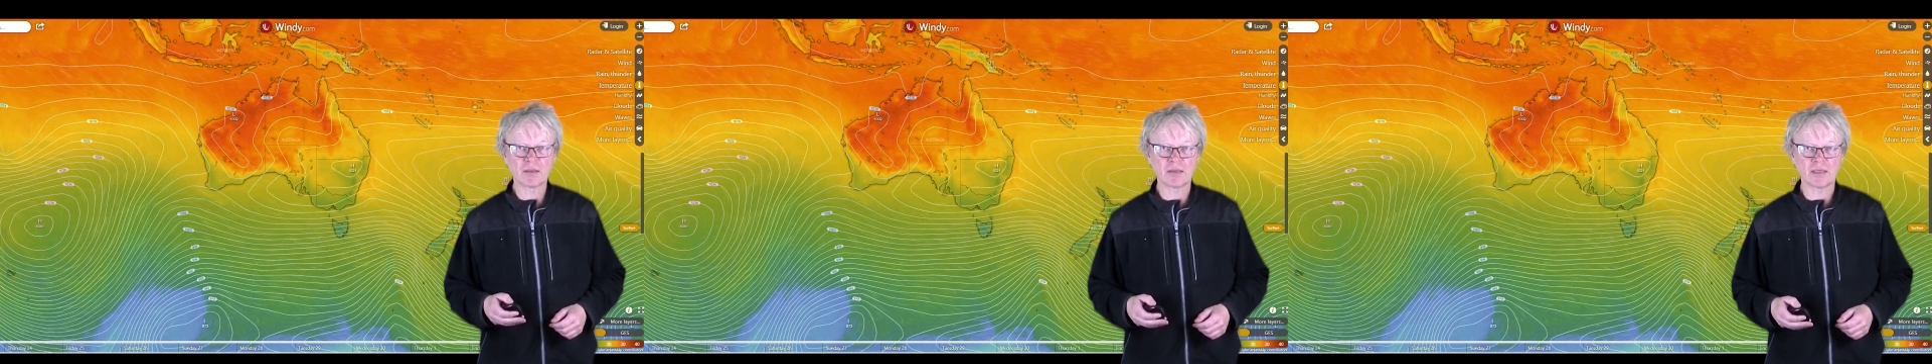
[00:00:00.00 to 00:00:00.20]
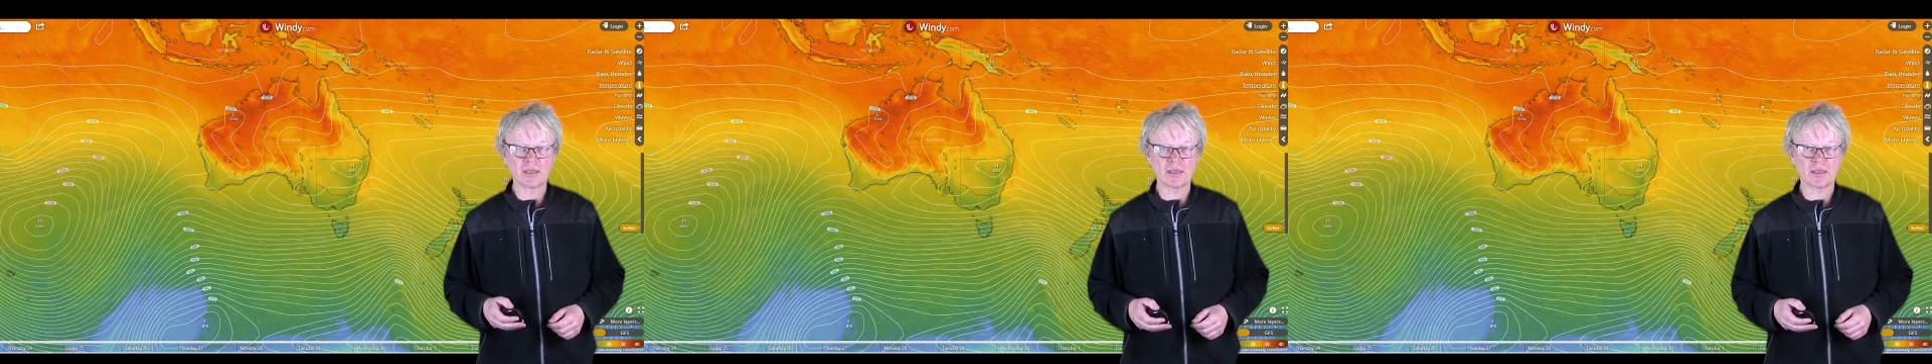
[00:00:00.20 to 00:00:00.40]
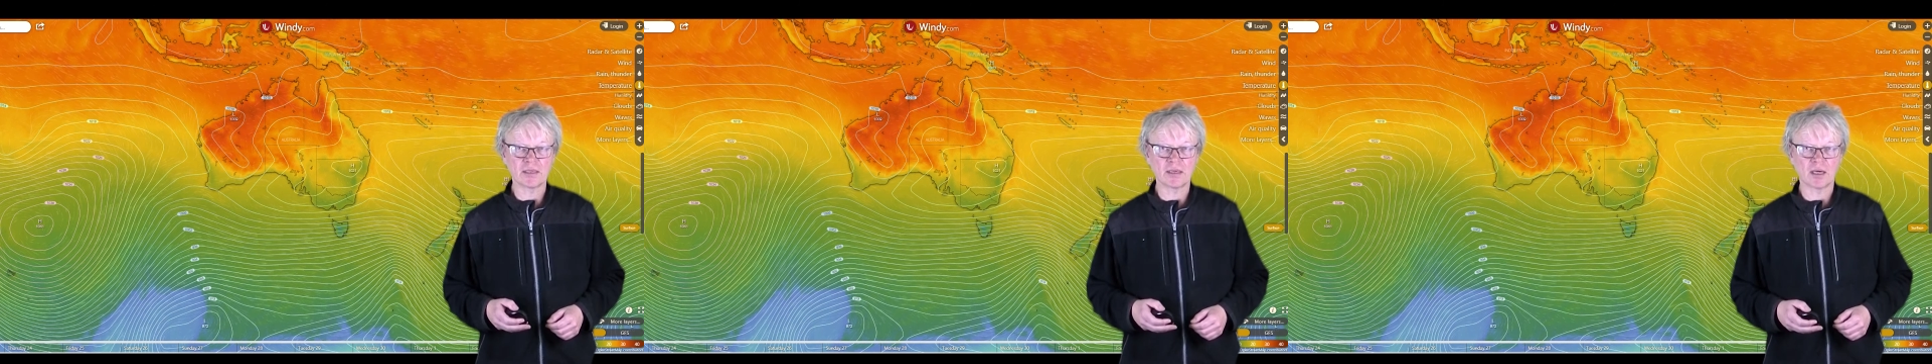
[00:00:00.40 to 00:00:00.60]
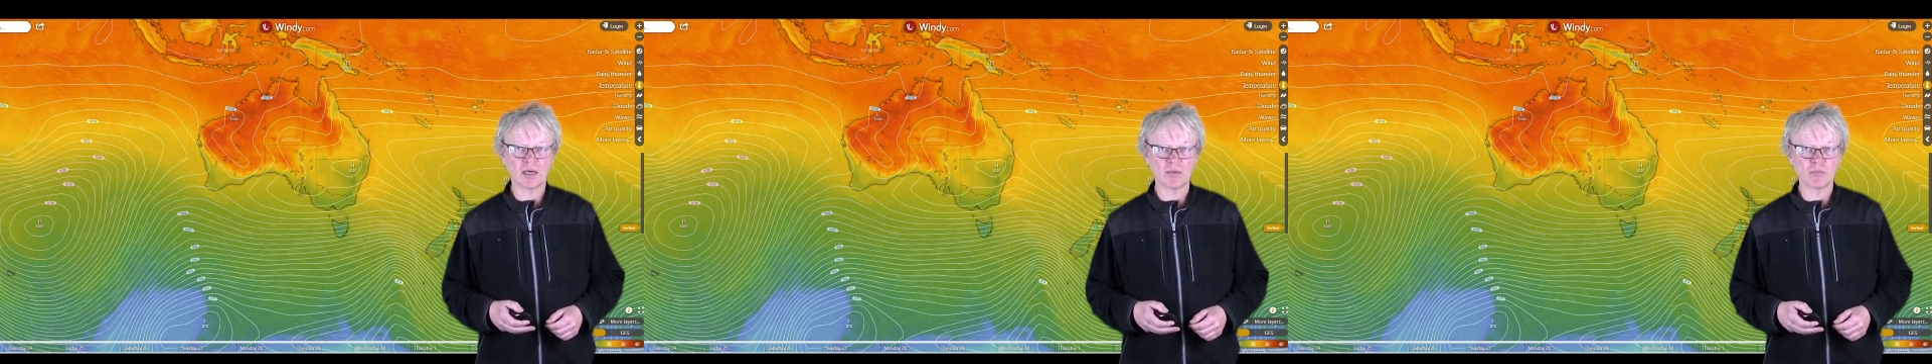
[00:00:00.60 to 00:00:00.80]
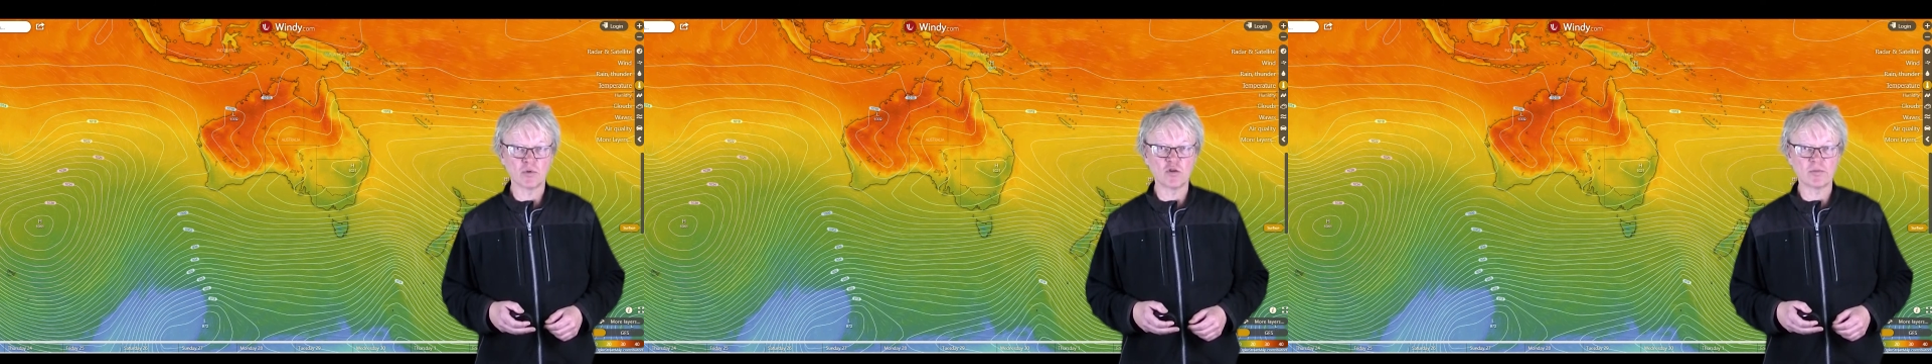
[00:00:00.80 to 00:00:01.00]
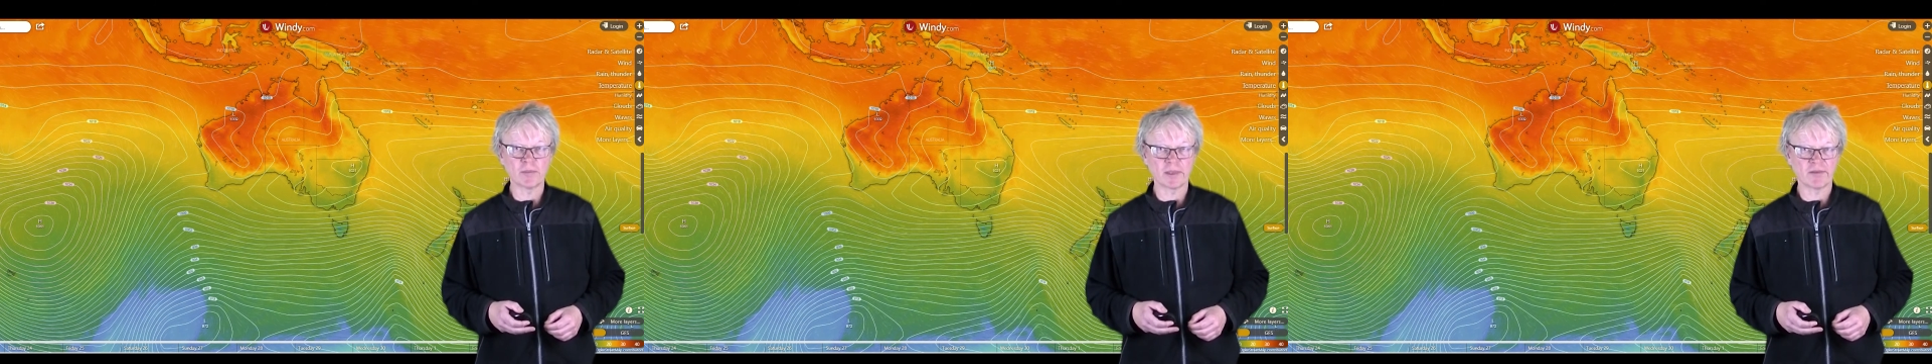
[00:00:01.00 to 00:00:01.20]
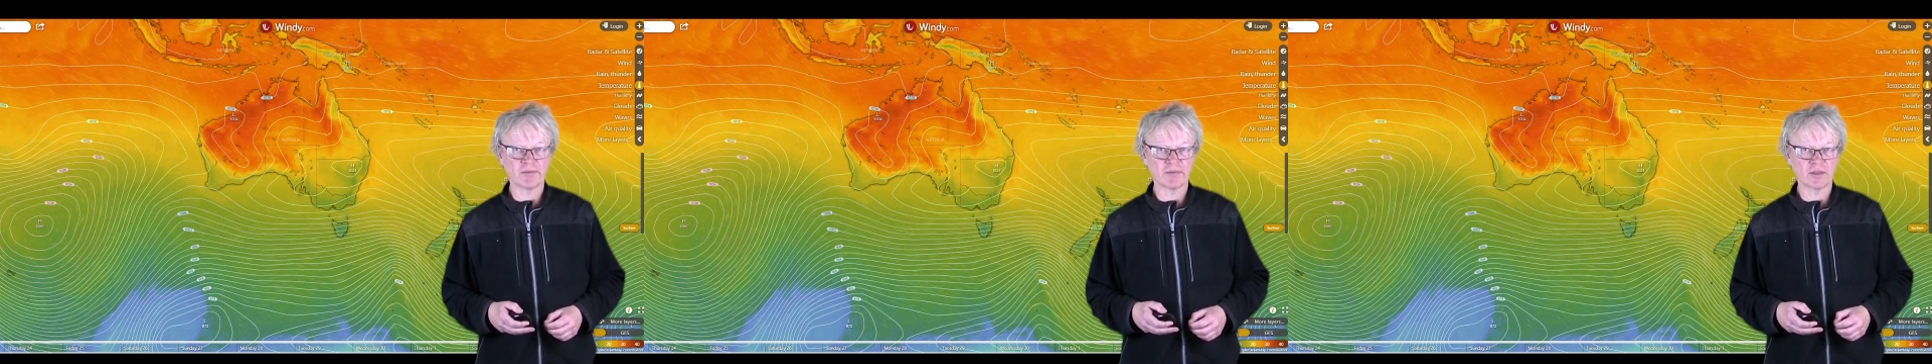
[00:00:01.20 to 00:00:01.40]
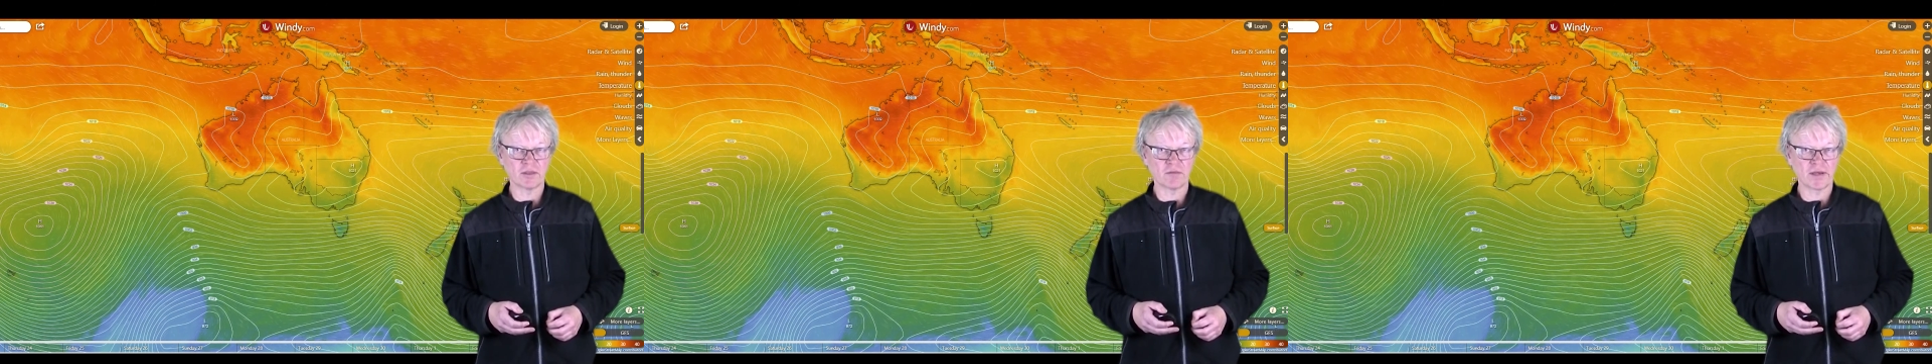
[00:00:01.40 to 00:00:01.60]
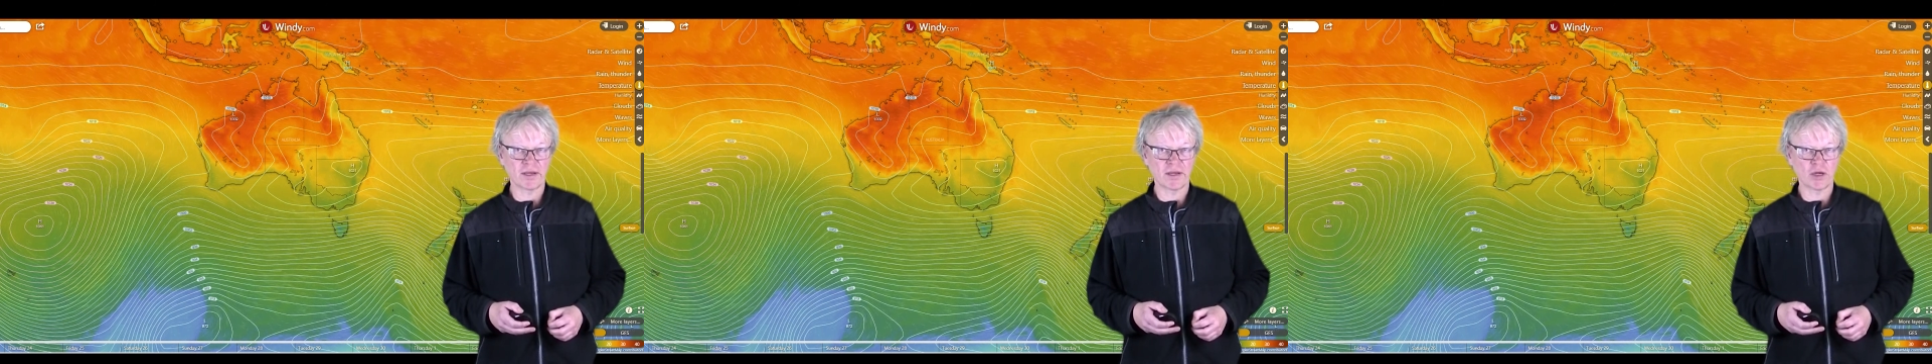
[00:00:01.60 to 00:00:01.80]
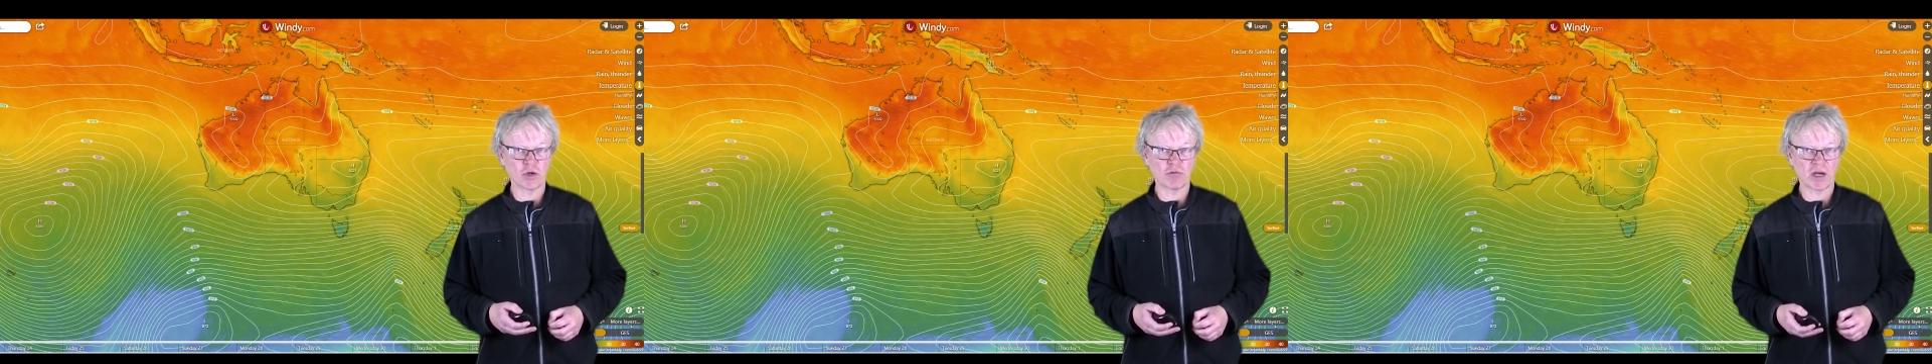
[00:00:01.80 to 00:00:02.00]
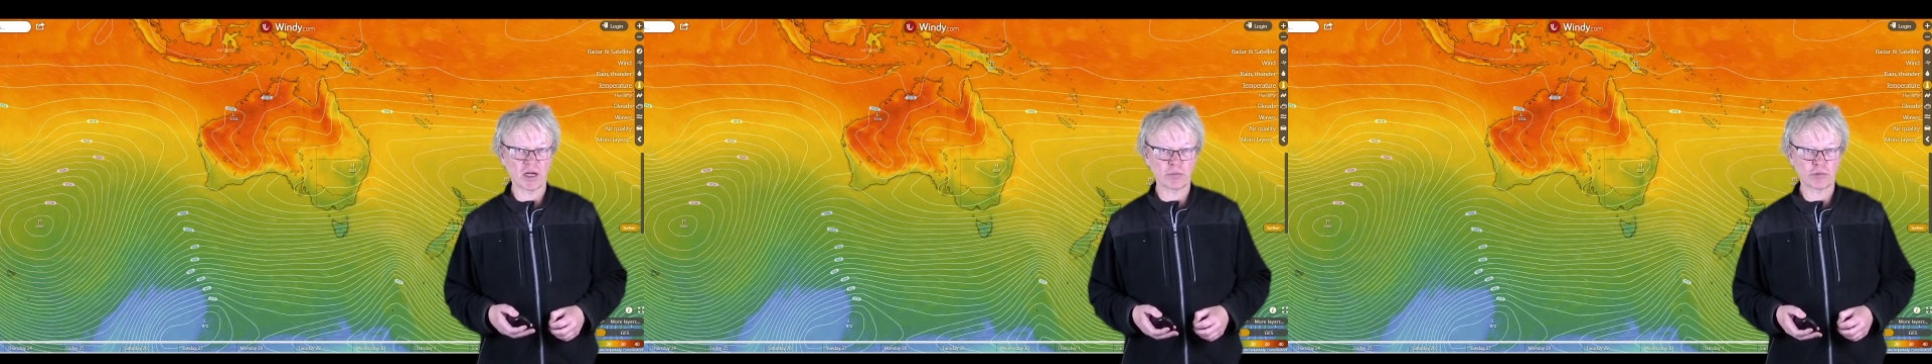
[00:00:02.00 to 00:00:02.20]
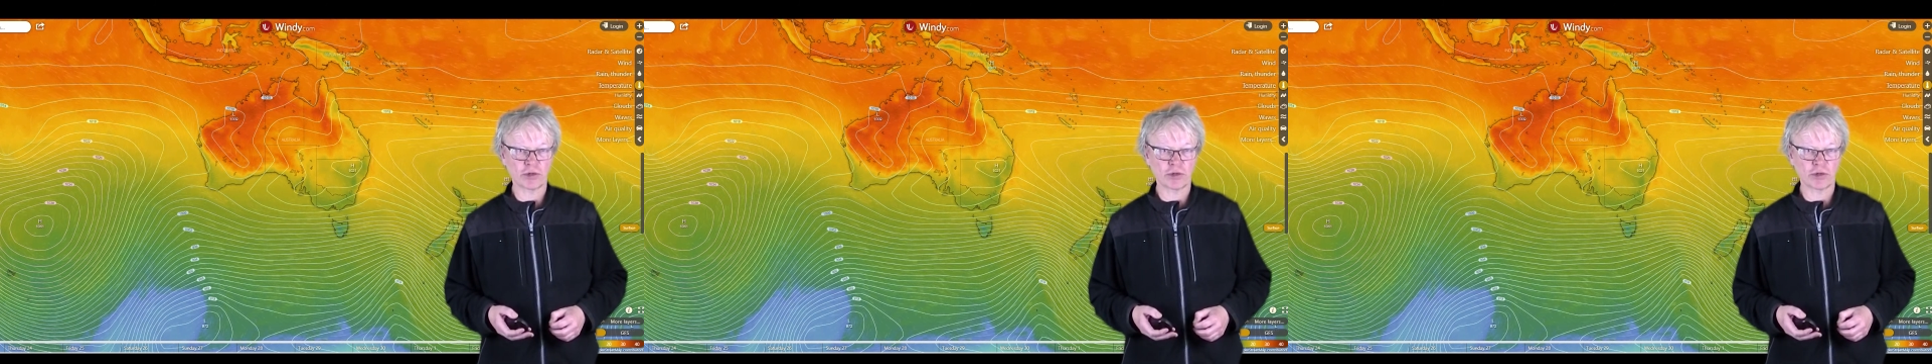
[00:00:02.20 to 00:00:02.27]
the movement of air around